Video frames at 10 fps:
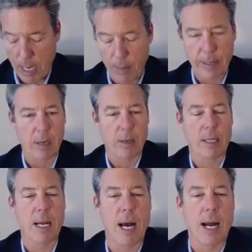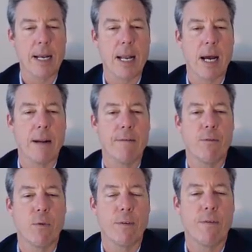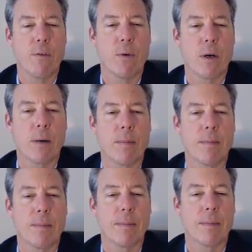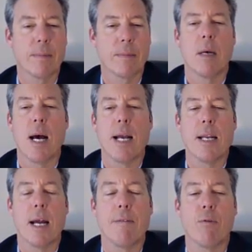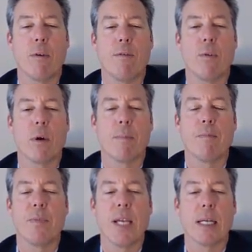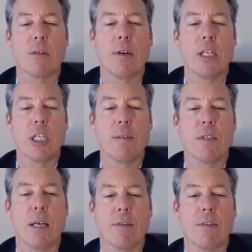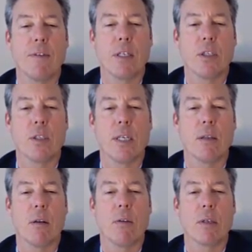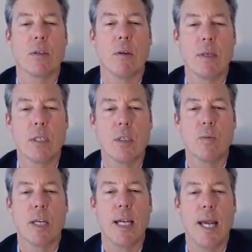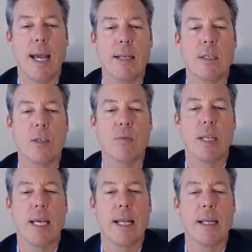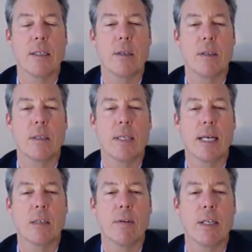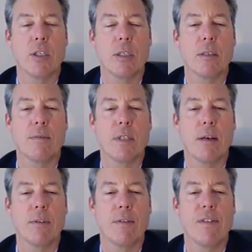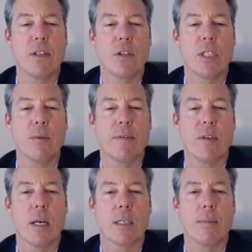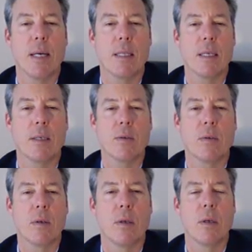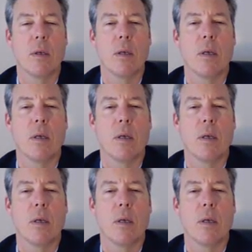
Okay, we go to the I nine forty-four, I nine forty-four, Declaration of Self-Sufficiency. So this is where the case is relating to the Declaration of Self-Sufficiency. We've talked about this.